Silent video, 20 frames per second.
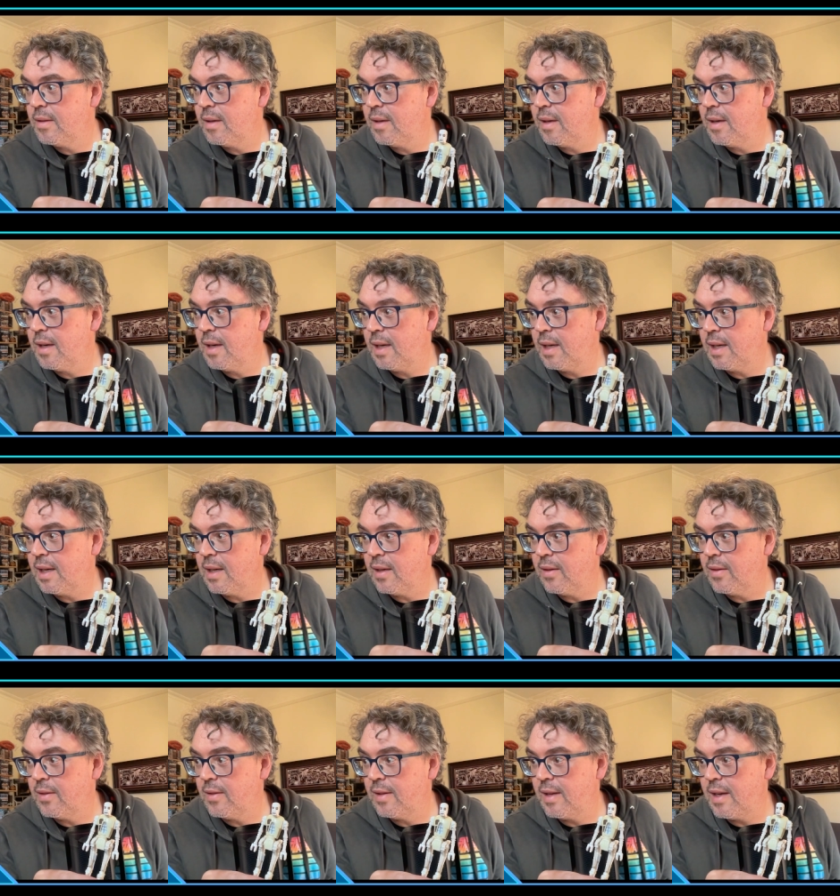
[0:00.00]
I can't
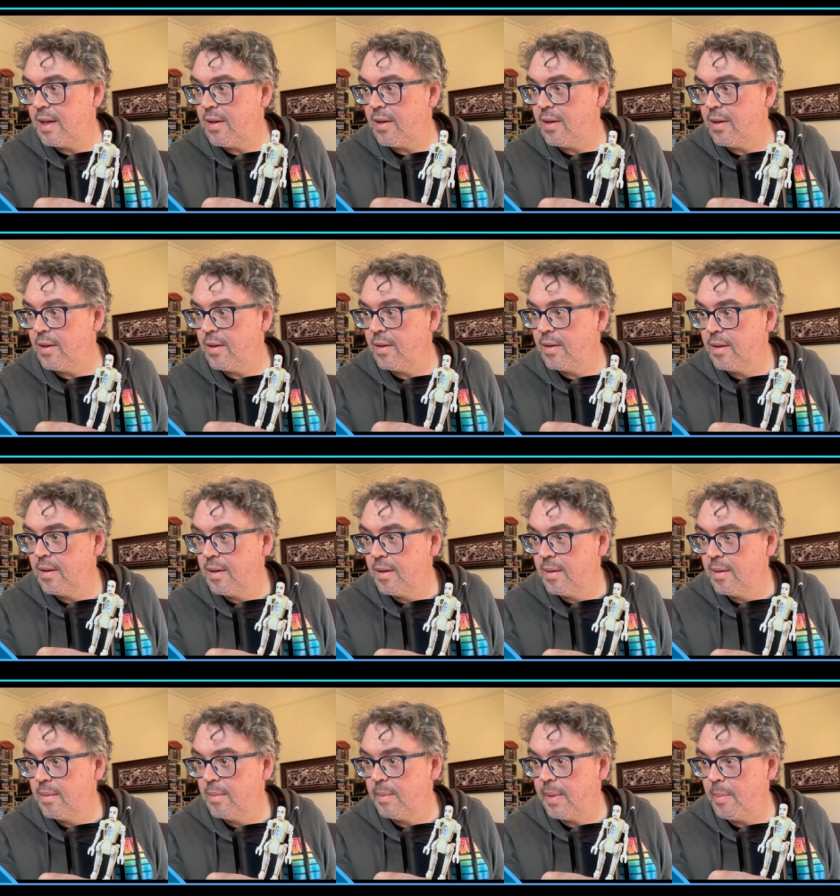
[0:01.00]
see you.
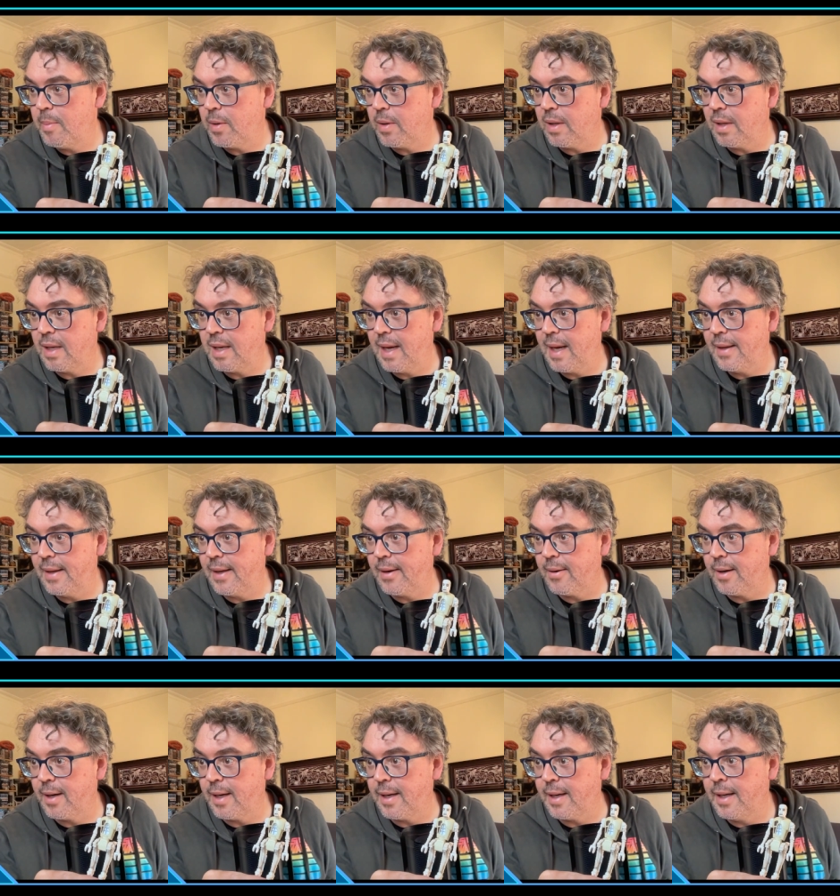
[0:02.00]
People are yelling
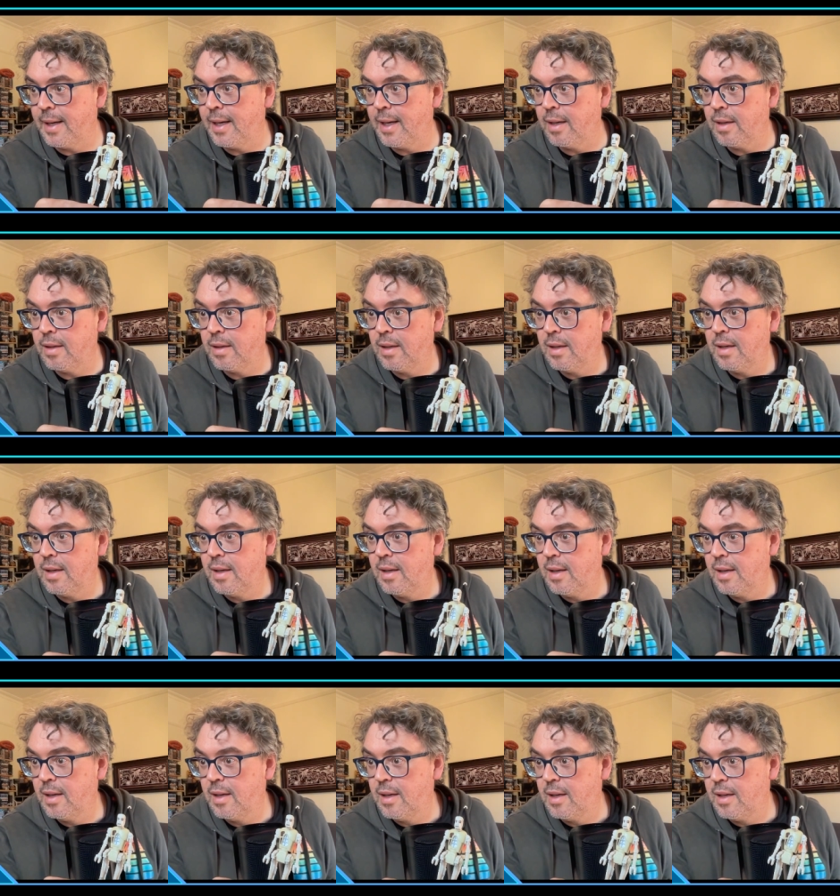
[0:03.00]
right now.
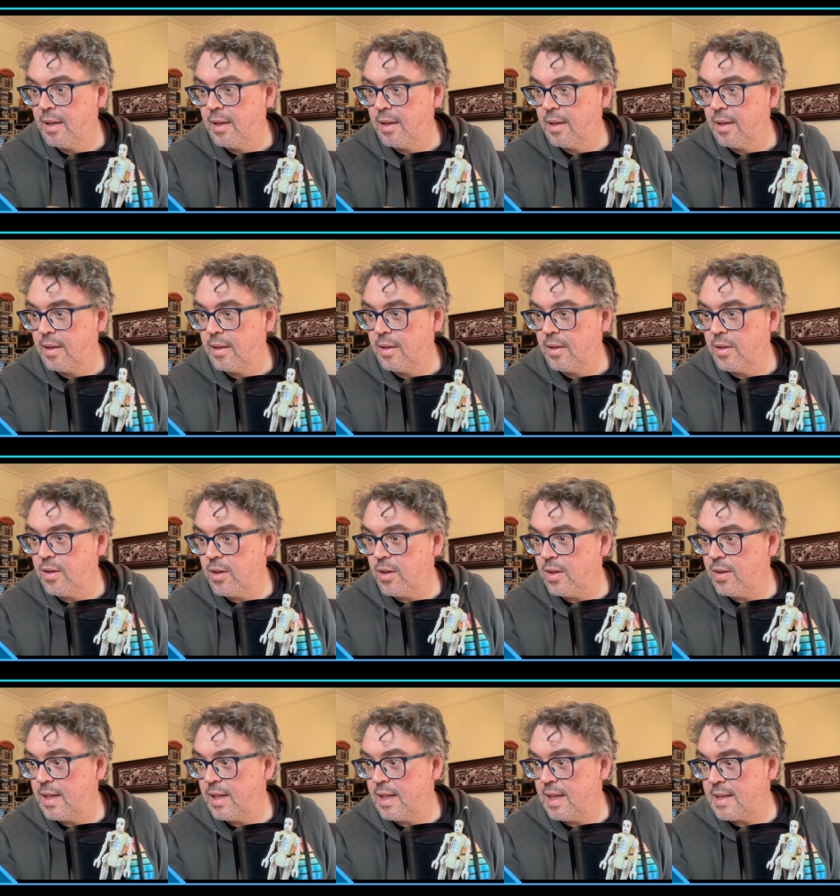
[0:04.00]
You're
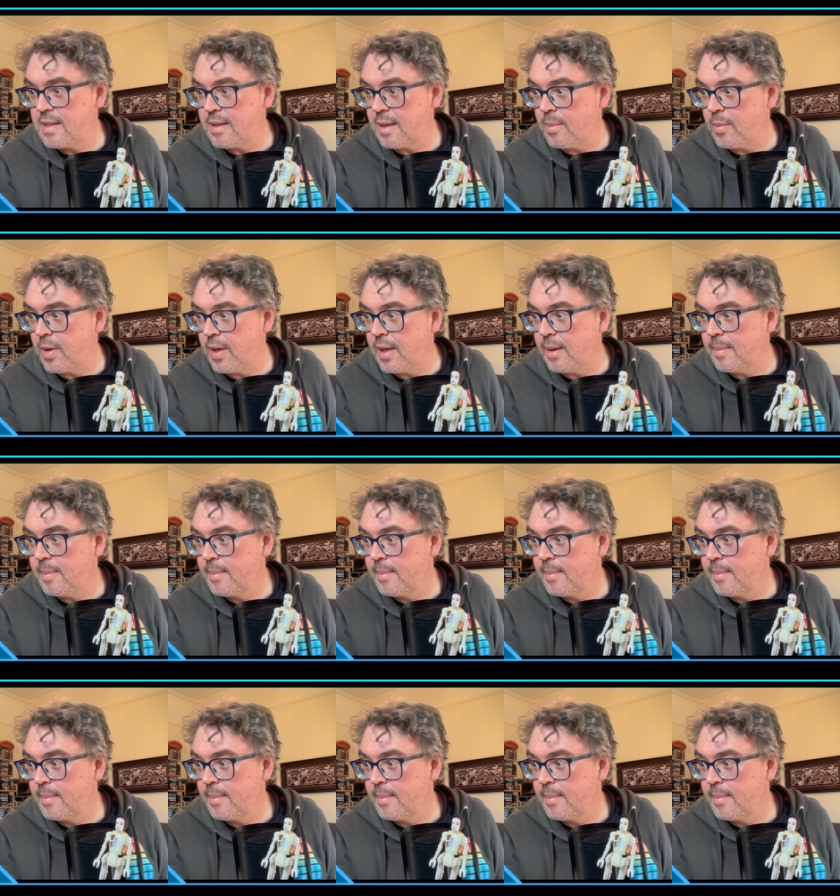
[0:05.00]
in there somewhere.